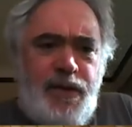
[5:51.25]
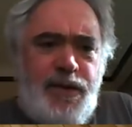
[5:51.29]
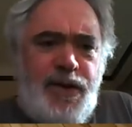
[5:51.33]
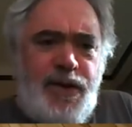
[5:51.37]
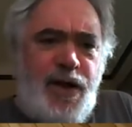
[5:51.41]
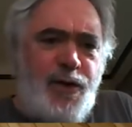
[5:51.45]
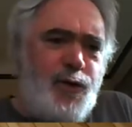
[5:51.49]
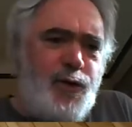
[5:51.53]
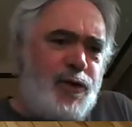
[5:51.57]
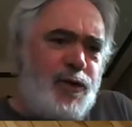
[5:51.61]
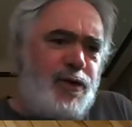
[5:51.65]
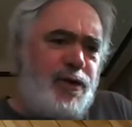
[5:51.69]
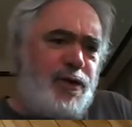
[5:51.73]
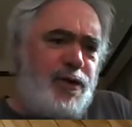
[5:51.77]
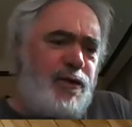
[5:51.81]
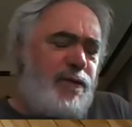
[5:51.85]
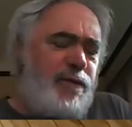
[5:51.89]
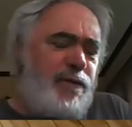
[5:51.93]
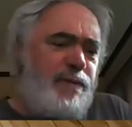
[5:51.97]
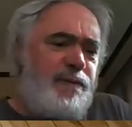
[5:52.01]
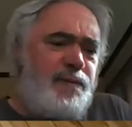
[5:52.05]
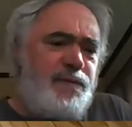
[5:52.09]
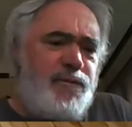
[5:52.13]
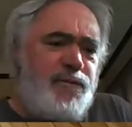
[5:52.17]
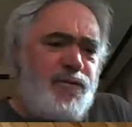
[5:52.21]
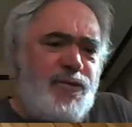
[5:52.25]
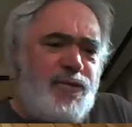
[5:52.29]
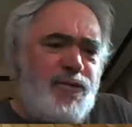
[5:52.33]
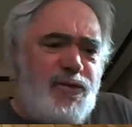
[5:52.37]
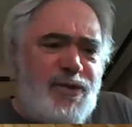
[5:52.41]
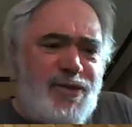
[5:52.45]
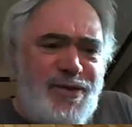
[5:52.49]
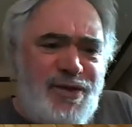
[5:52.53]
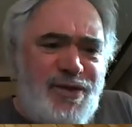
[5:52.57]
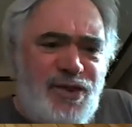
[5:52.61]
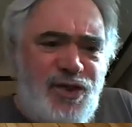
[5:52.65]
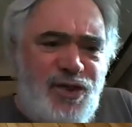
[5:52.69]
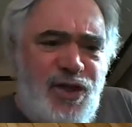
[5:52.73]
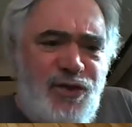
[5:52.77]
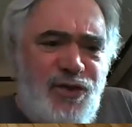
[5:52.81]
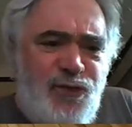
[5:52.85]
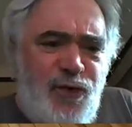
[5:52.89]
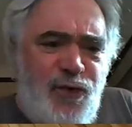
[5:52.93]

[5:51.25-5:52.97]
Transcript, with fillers: now the,